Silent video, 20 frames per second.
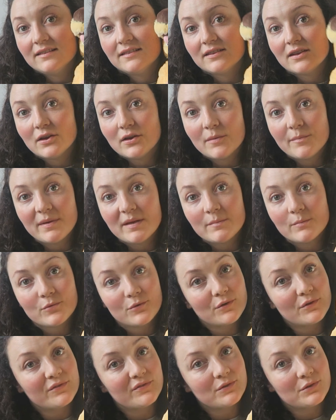so a bit
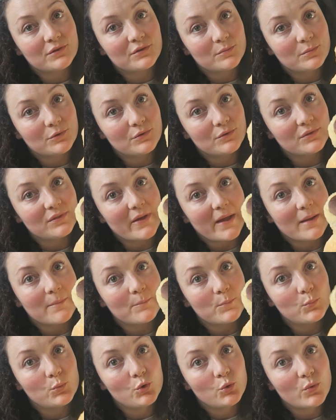more affordable
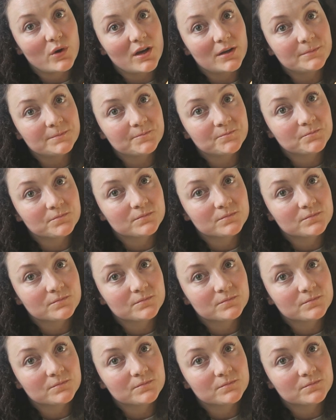than Pua.